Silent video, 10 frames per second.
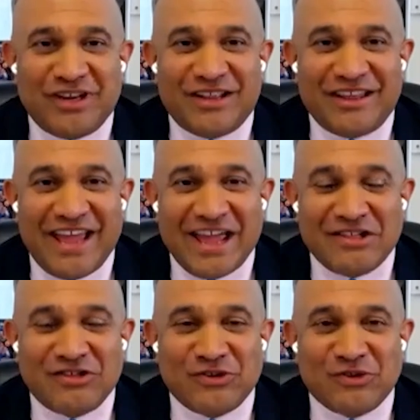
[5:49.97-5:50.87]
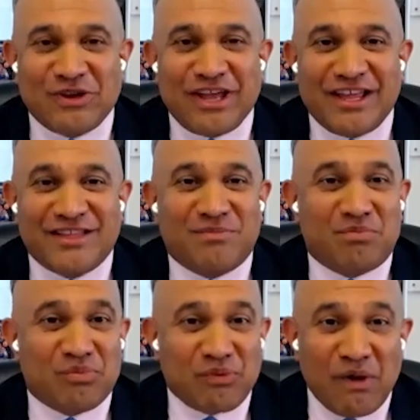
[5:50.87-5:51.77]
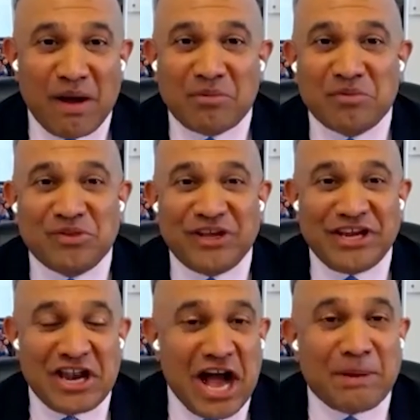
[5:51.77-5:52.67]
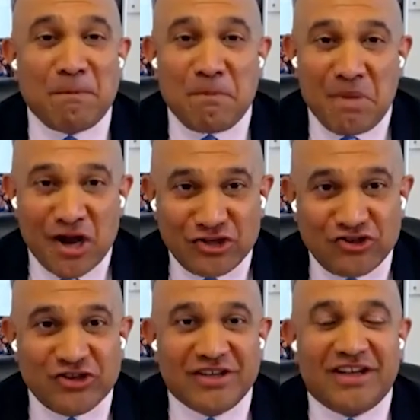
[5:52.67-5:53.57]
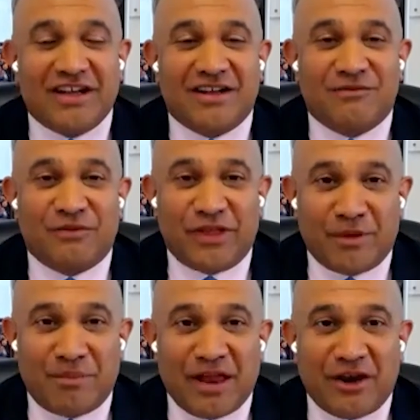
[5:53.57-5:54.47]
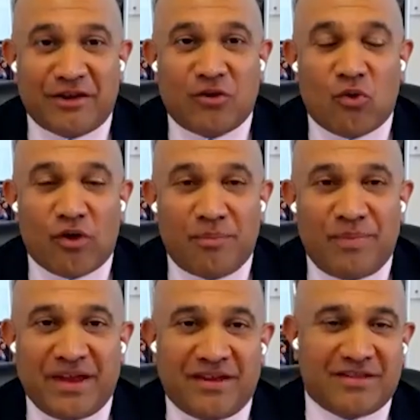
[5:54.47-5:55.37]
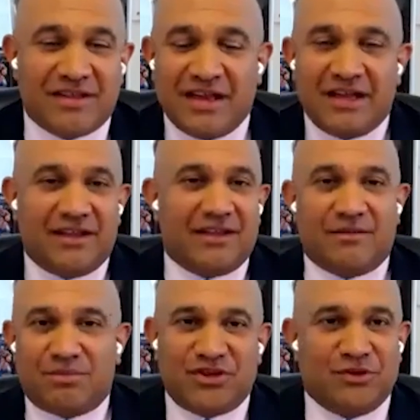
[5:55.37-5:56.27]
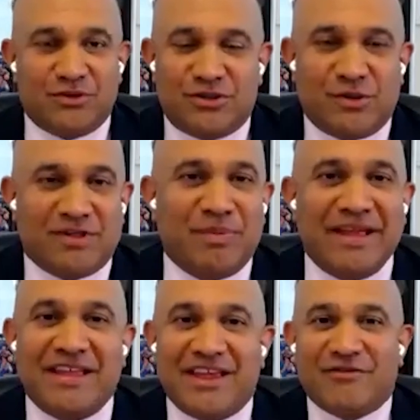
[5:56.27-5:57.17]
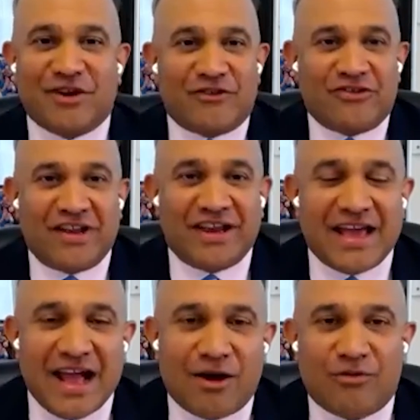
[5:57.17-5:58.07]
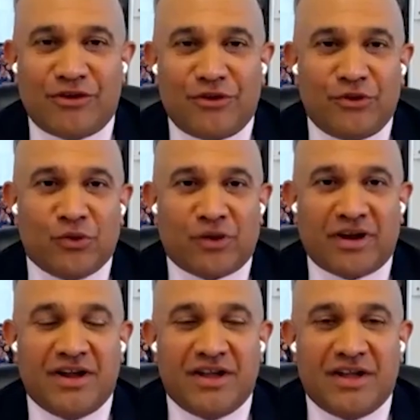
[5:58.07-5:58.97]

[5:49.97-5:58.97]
And the answer is probably not much for the appellate court, because to explain it, you have to understand how the New York